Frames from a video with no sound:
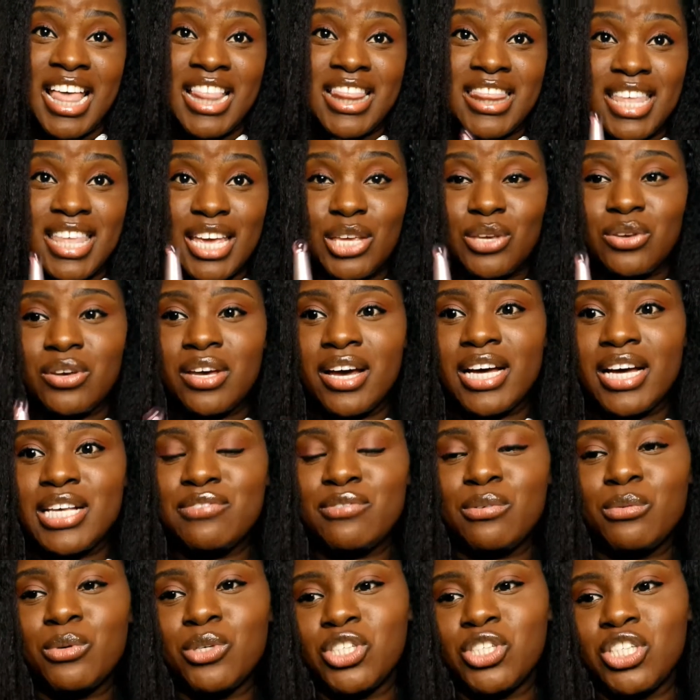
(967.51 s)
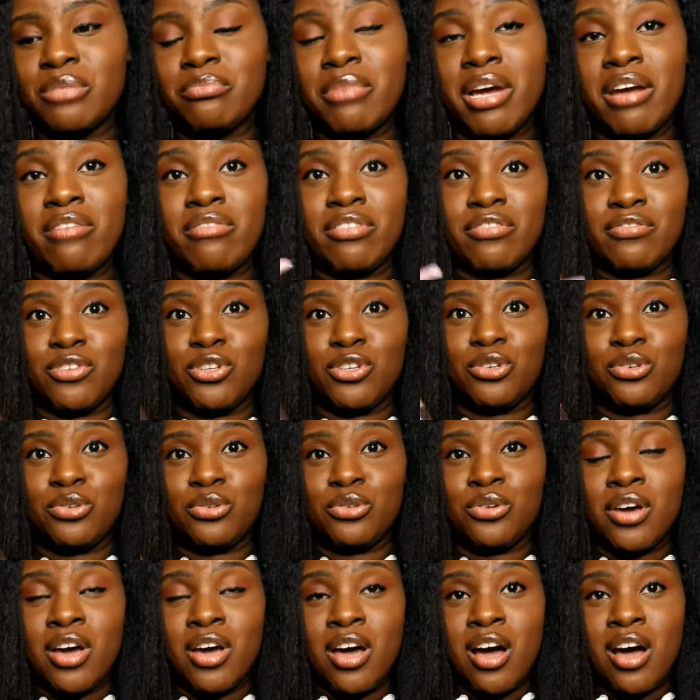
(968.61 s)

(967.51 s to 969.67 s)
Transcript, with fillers: thank you guys for watching my review